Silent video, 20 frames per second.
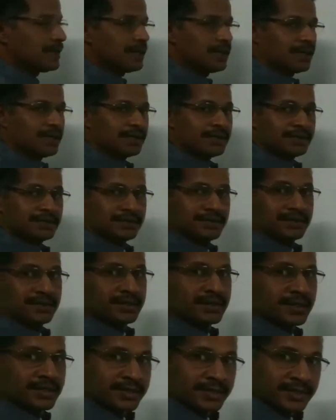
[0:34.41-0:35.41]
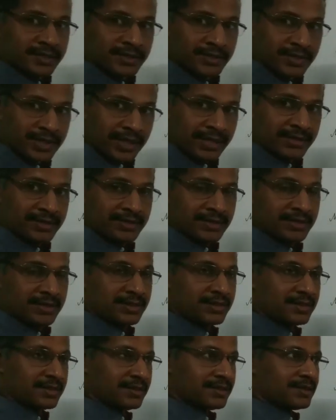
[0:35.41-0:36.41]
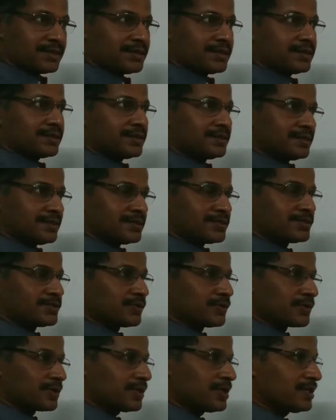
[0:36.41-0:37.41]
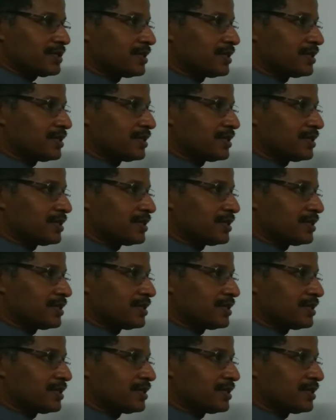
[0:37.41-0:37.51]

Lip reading: and in the story,